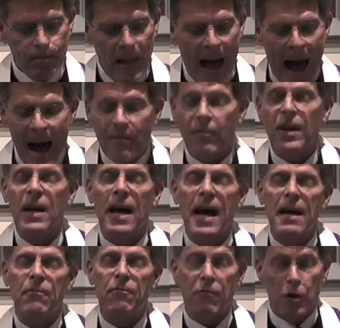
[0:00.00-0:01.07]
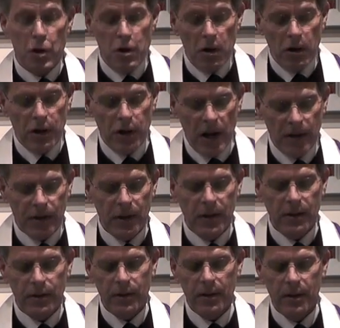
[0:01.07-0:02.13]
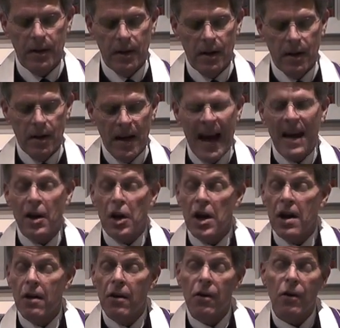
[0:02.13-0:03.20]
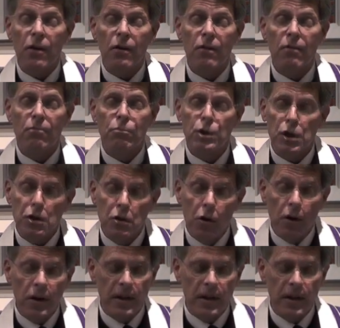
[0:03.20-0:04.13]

advocate for your justice, adhere to your